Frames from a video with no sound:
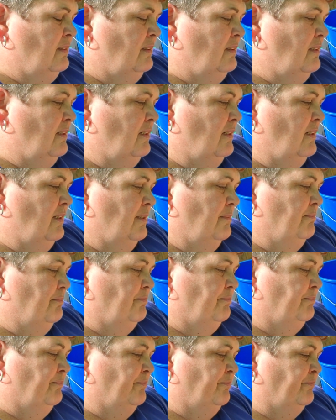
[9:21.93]

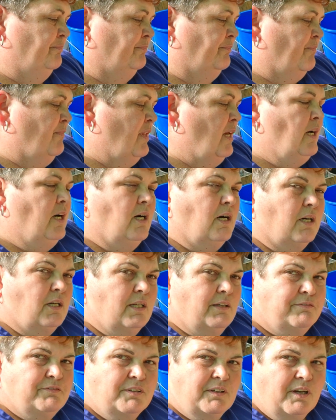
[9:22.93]
I'd
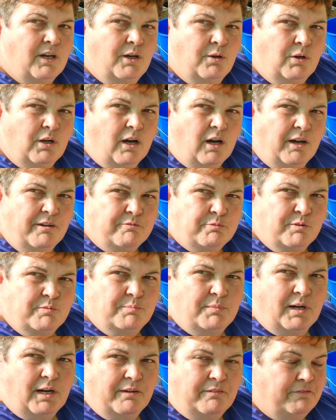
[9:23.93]
love to go live with
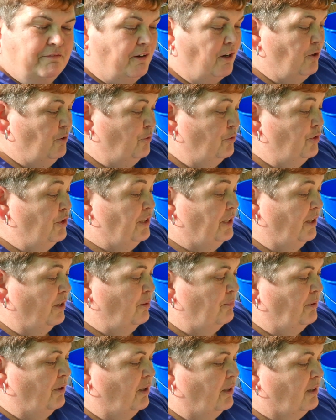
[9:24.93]
my phone, you know,
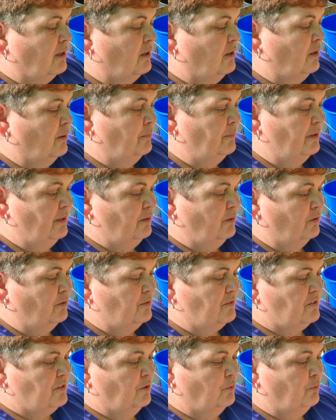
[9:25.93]
but I can't, not
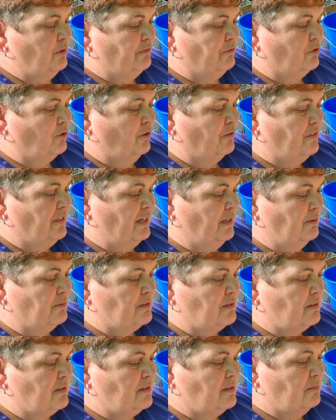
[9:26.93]
until we've got
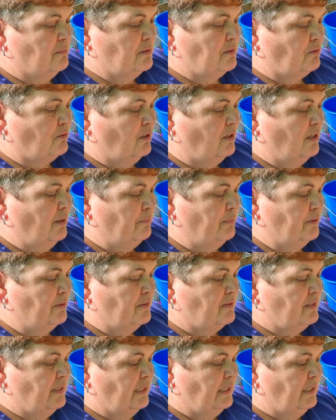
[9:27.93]
1,000
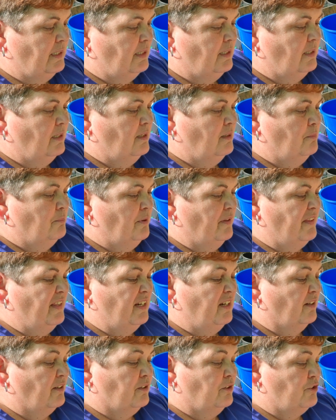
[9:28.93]
subscribers. But then
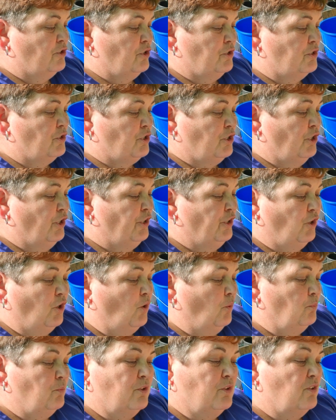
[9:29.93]
I could just turn it
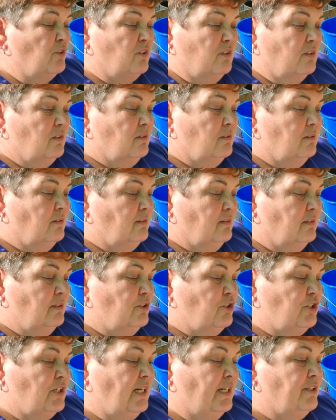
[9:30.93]
on and
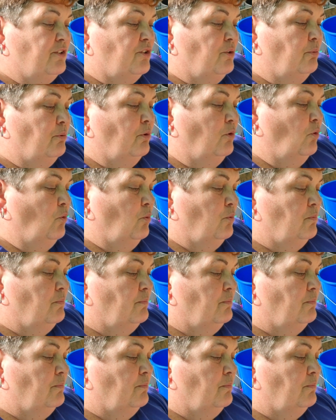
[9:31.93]
chat to you all,